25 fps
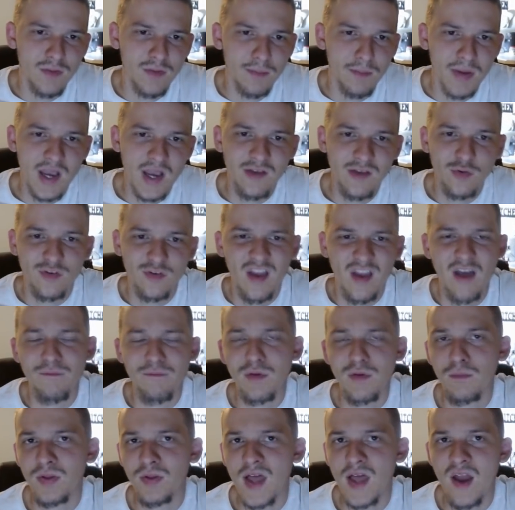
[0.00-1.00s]
The Pacers have
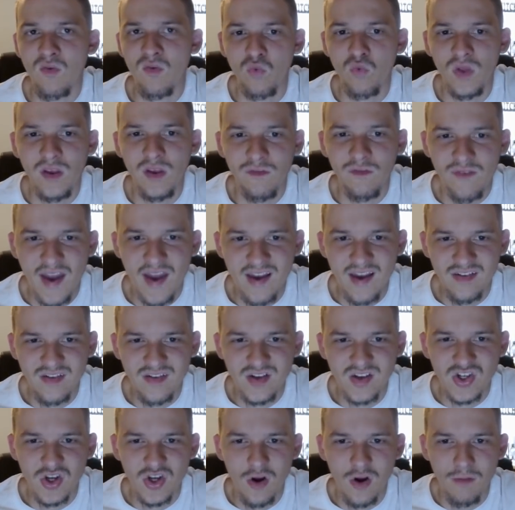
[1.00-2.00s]
been playing really fast
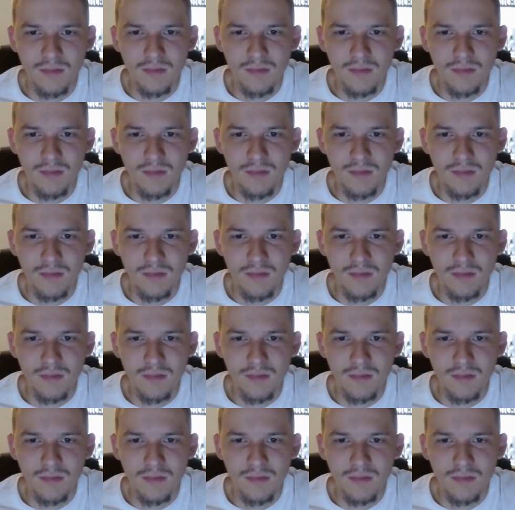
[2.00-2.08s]
this year,